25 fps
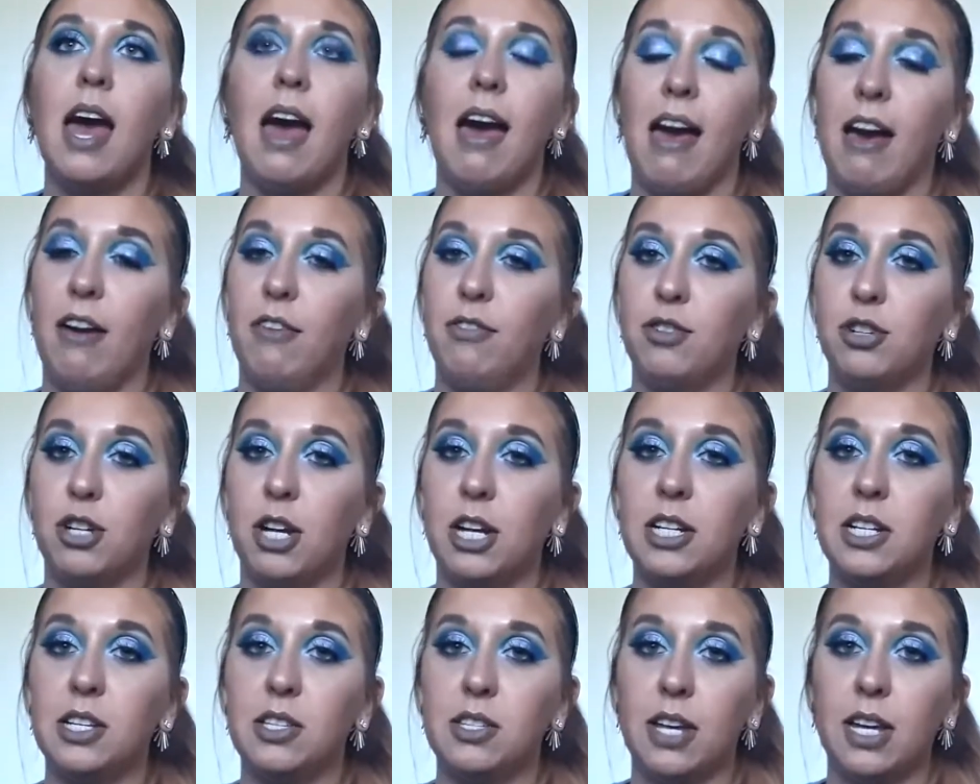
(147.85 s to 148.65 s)
After
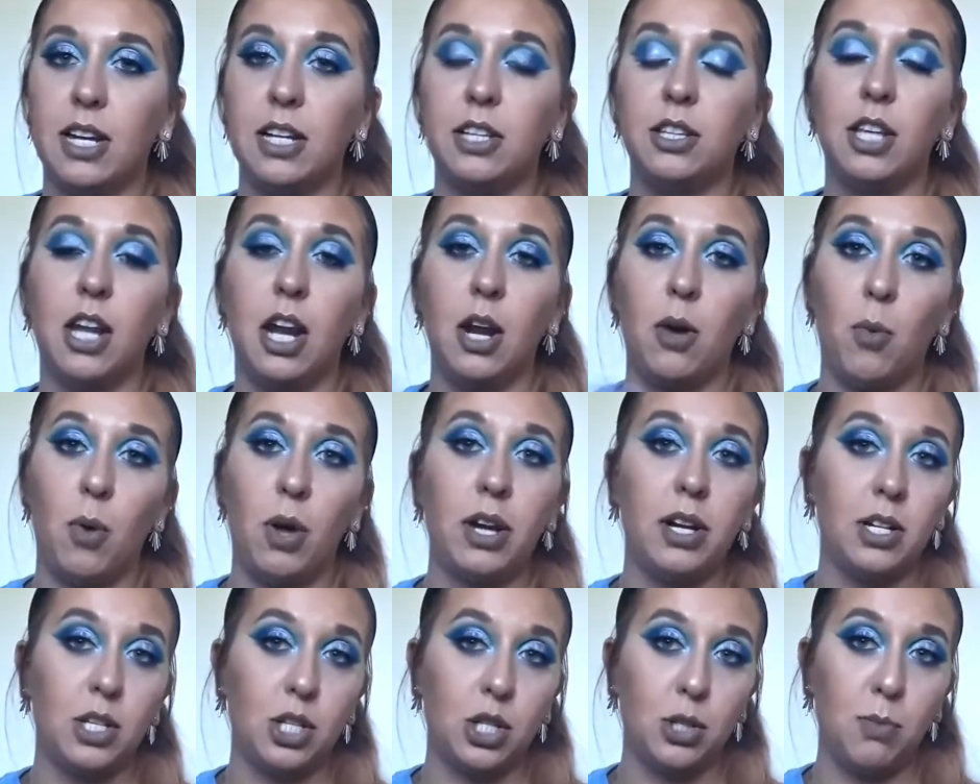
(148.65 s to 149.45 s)
I decided that I
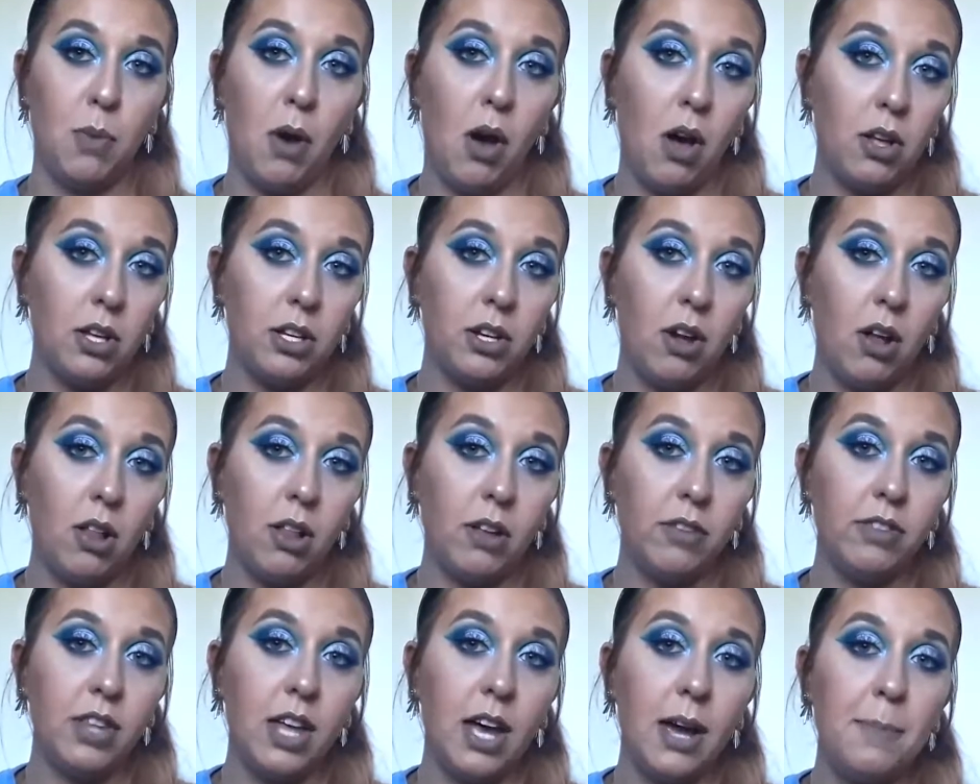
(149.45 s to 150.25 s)
wanted a small in all
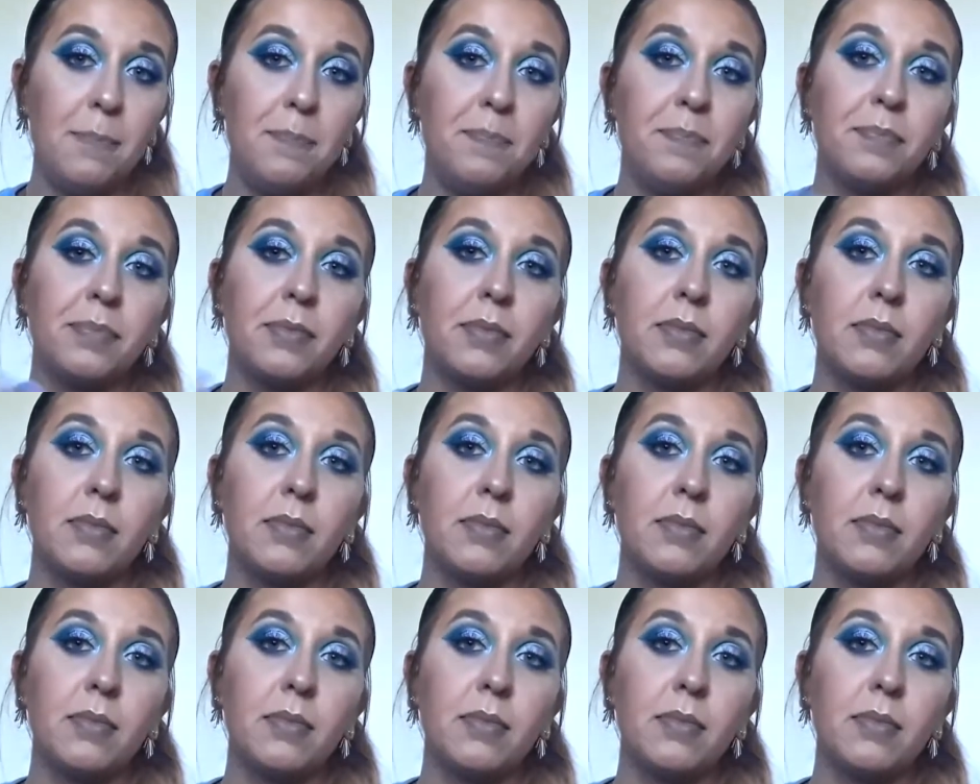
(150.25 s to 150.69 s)
of them,